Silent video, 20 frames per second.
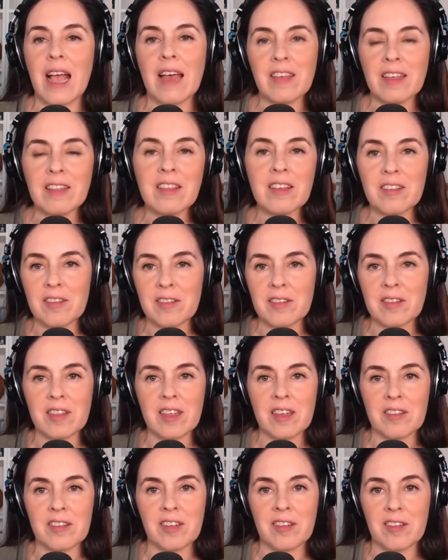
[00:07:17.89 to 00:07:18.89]
I think
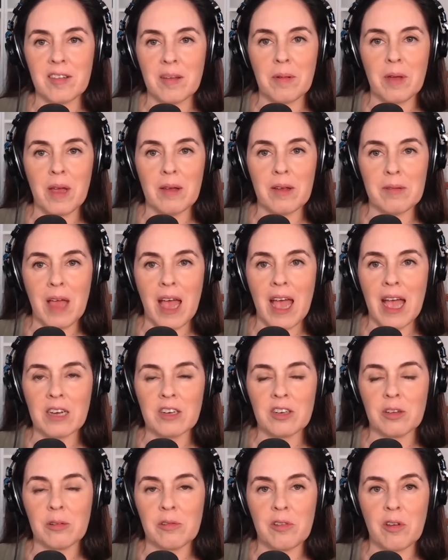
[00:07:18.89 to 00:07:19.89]
this exhibit
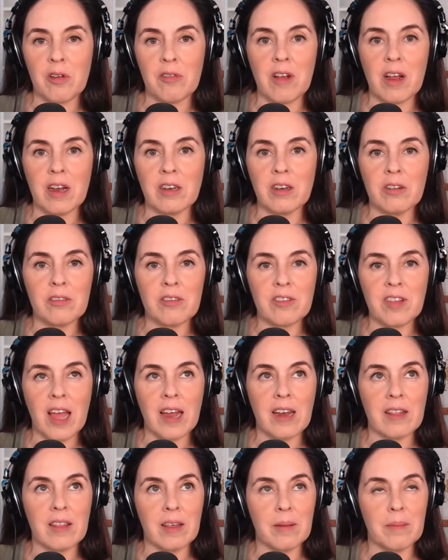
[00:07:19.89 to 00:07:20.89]
actually was over on your
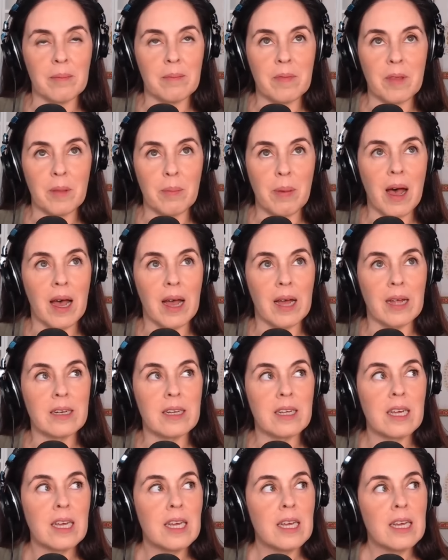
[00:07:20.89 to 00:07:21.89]
side of the
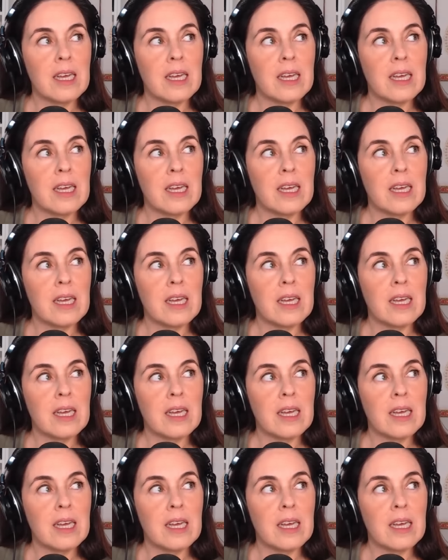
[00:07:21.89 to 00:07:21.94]
pond.